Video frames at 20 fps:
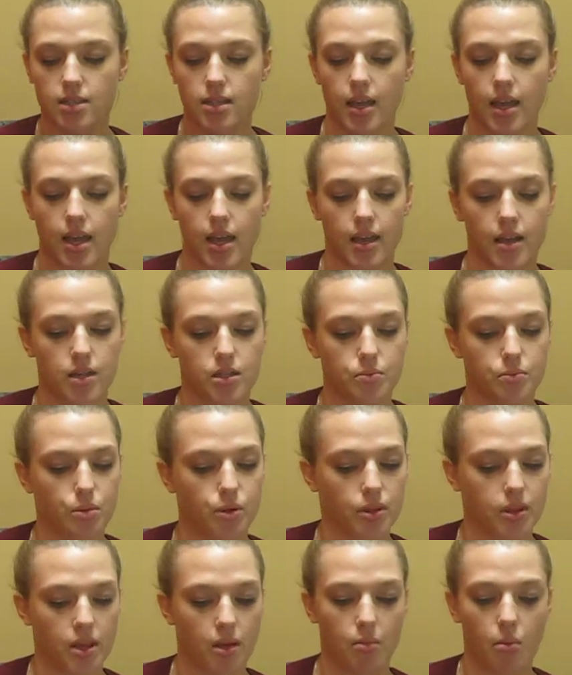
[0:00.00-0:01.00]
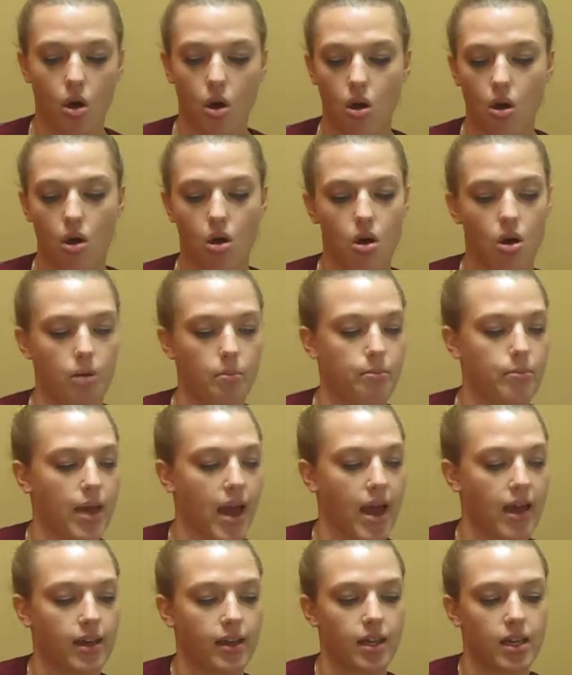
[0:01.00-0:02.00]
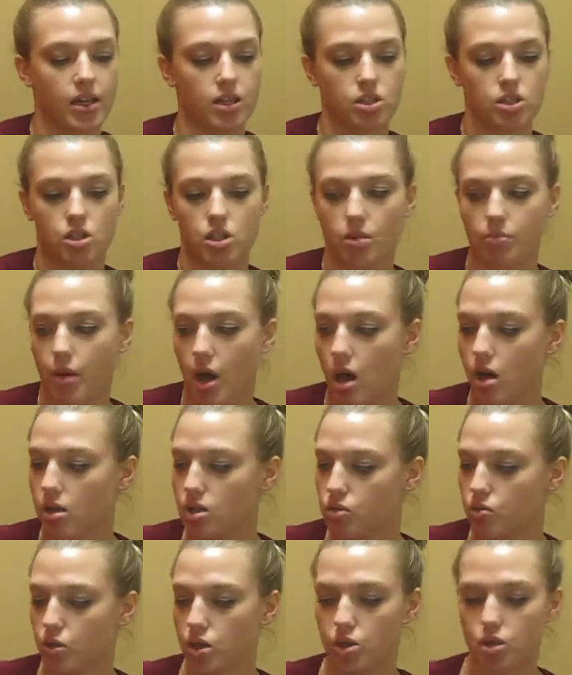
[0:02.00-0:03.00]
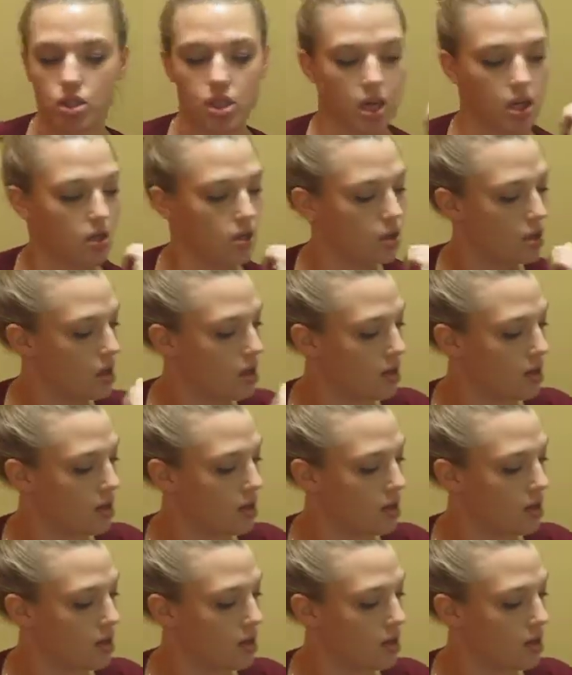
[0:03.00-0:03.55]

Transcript: and put them all back into the box when you're done.